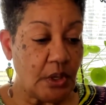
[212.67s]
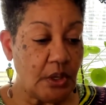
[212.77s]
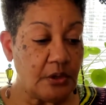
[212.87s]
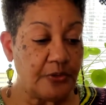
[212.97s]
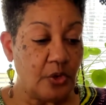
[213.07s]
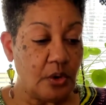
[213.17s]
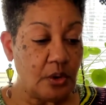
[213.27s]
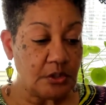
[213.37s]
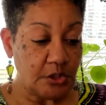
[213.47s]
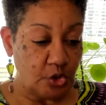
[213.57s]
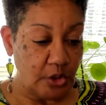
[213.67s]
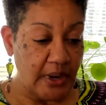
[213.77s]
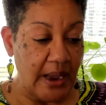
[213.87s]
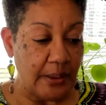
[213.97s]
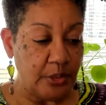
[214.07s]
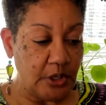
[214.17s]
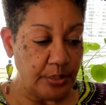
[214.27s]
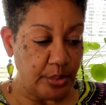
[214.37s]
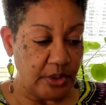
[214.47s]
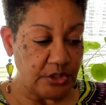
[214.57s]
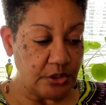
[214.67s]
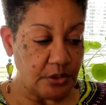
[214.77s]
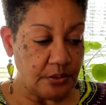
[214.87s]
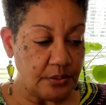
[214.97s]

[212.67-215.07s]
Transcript: is to treat high blood pressure.